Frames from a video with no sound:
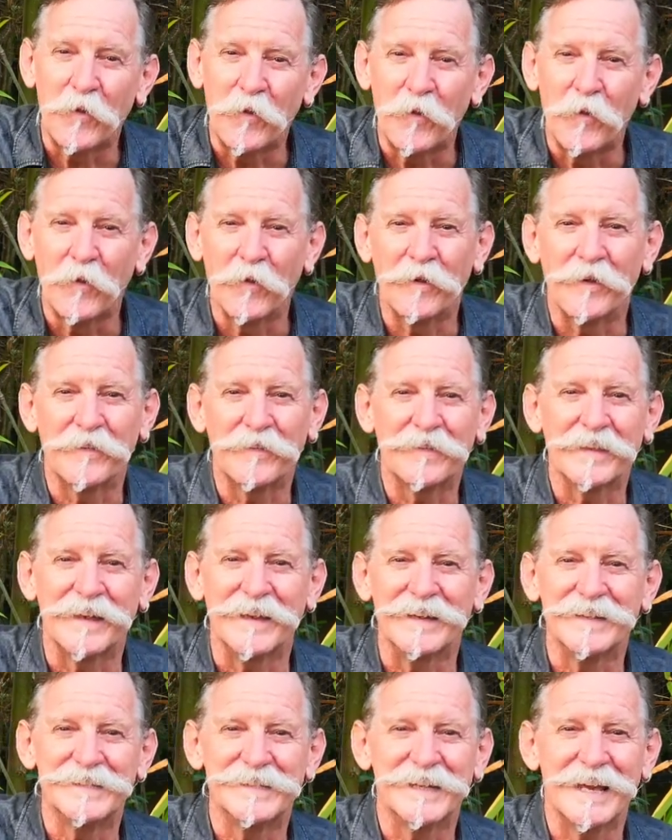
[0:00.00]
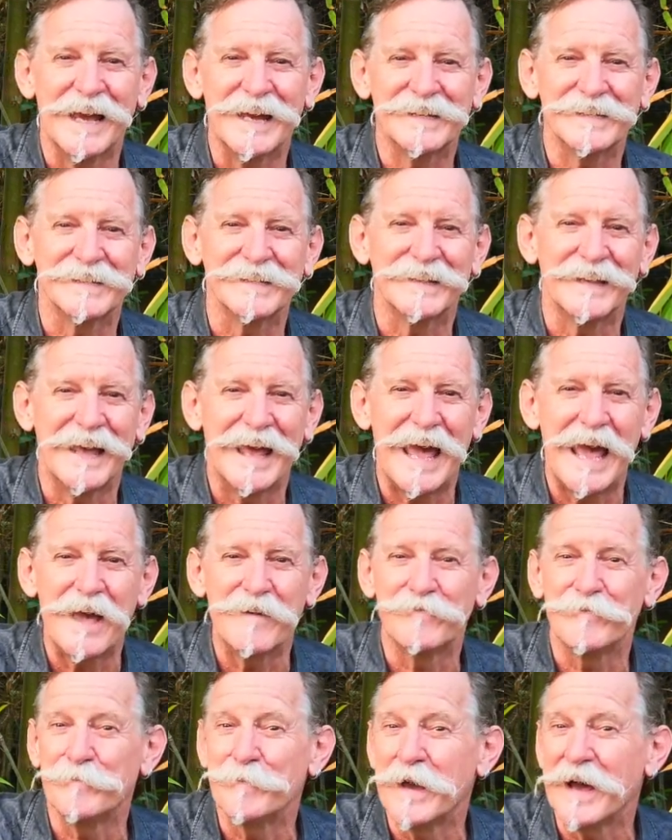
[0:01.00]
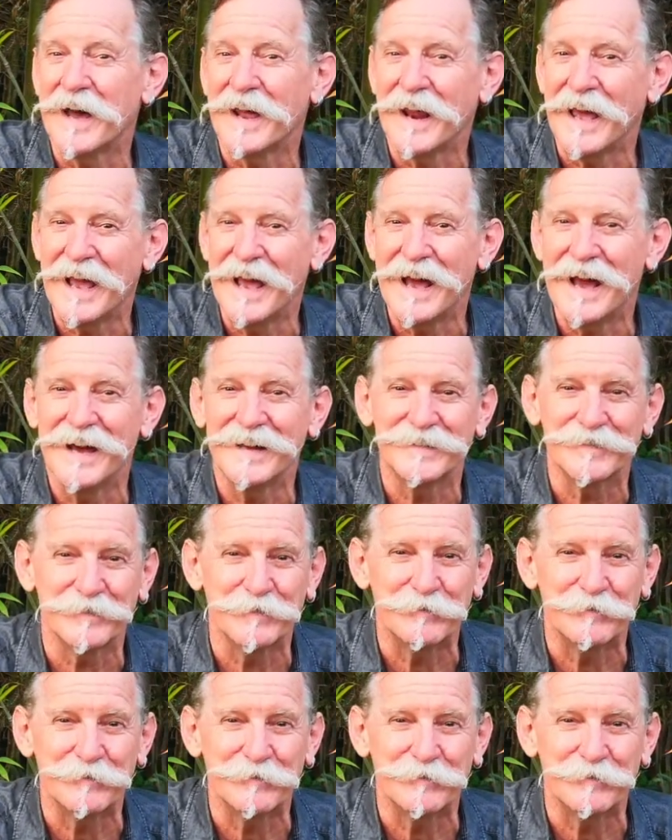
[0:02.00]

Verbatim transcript: all the education they have about how